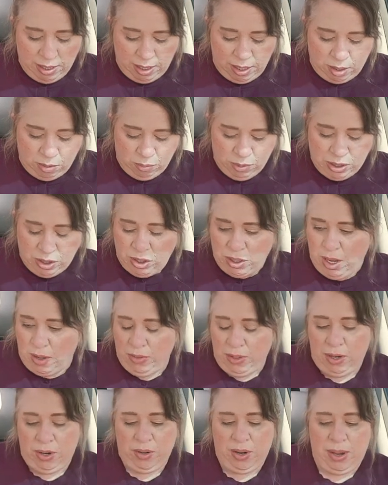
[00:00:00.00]
and I'll reach
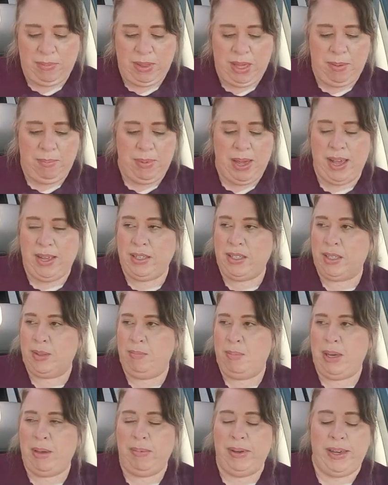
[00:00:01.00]
down there and grab that mask,
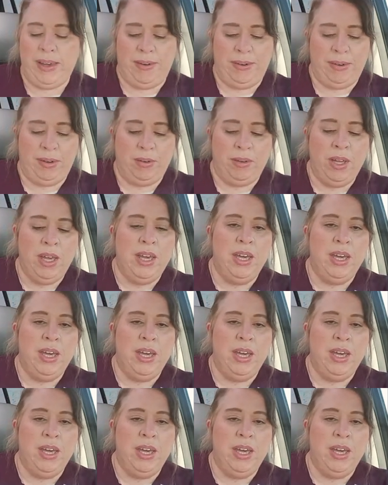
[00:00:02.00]
maybe, I don't know.